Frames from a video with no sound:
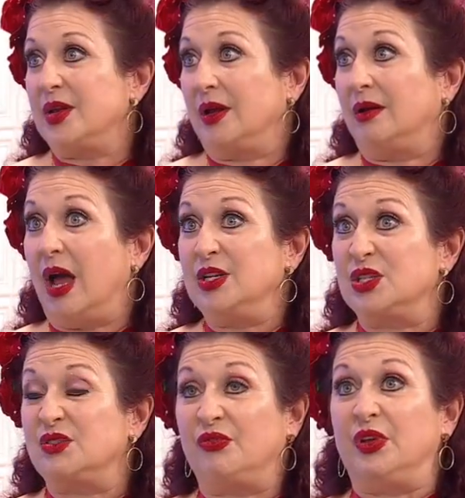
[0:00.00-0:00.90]
uh, I
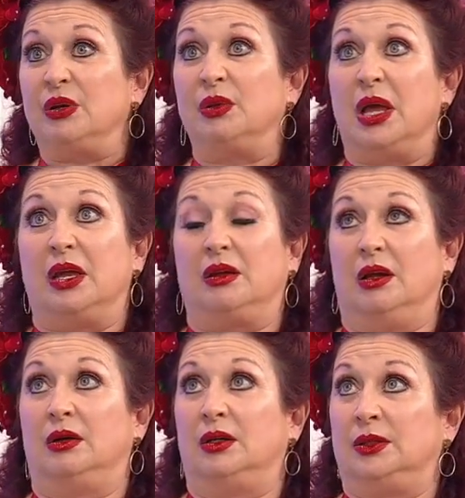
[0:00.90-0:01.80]
just feel
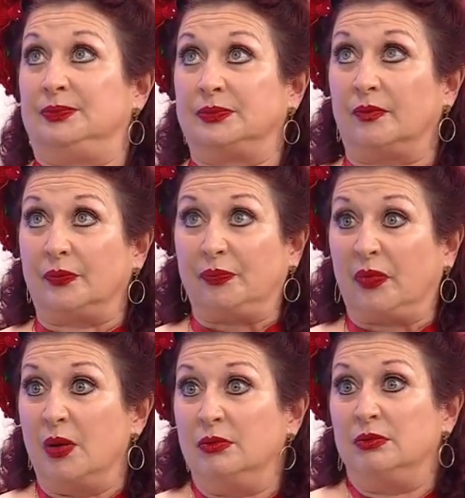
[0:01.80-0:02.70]
like um,
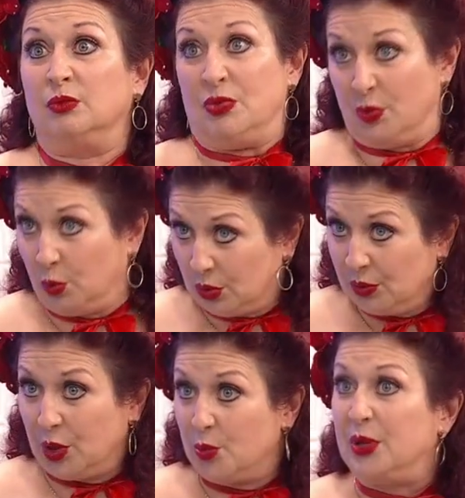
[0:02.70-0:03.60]
with the
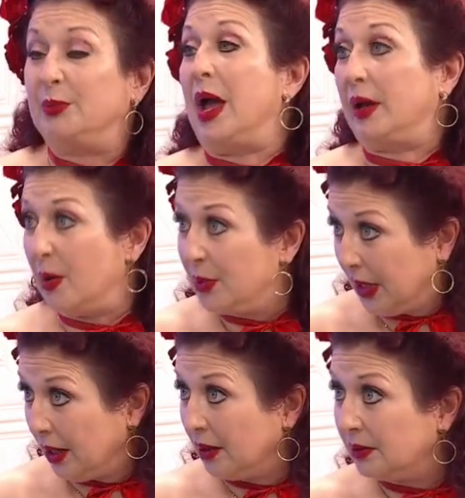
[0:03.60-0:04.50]
world opening back up
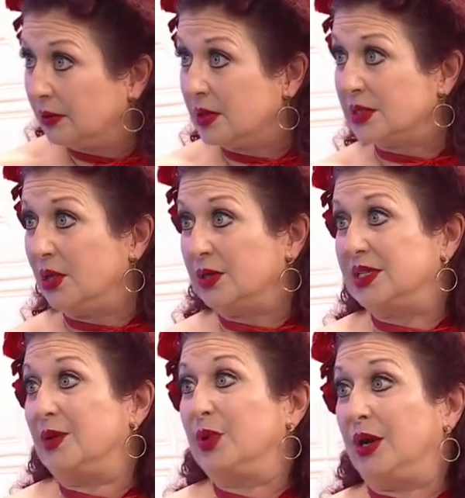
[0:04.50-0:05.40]
again, as long
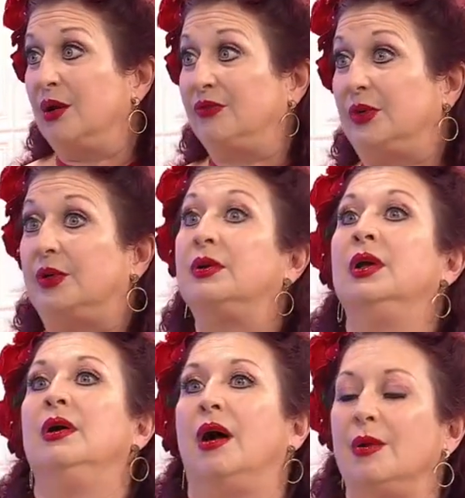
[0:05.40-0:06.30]
as I'm careful,
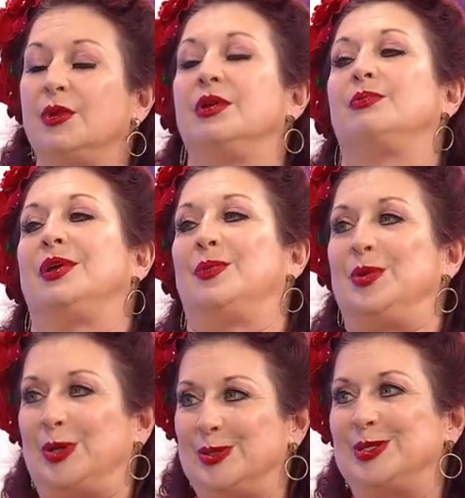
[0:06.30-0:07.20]
I'm going to be able
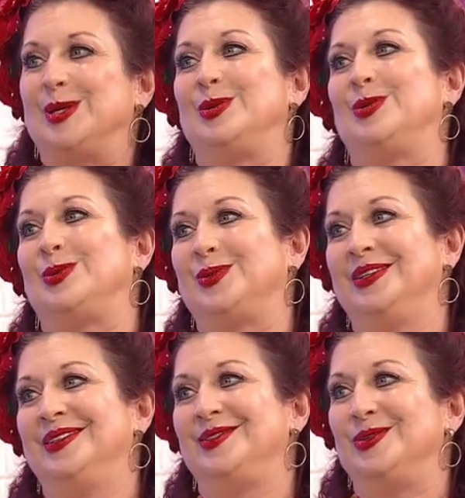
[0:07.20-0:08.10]
to continue
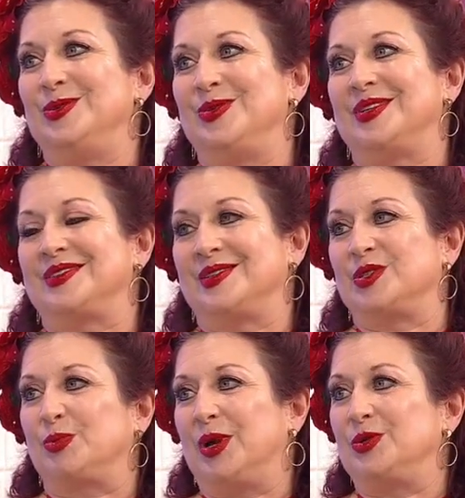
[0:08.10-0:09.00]
to do this
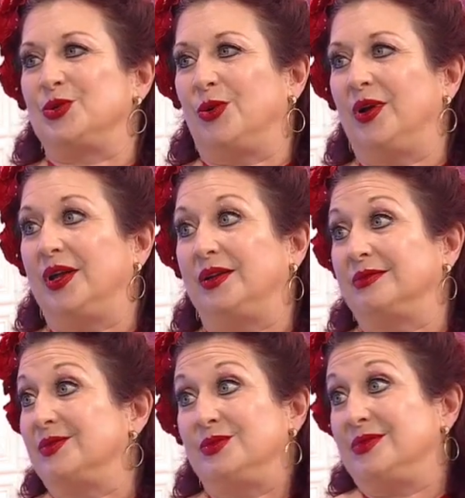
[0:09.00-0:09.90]
and spread joy
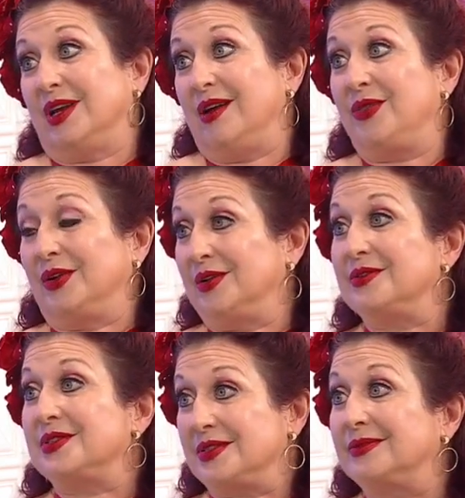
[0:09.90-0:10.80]
to
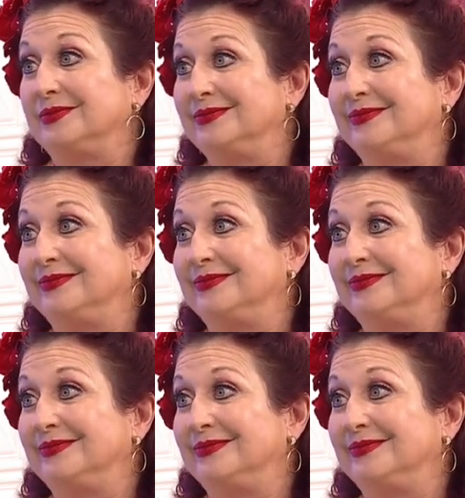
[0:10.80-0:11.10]
others. Yeah,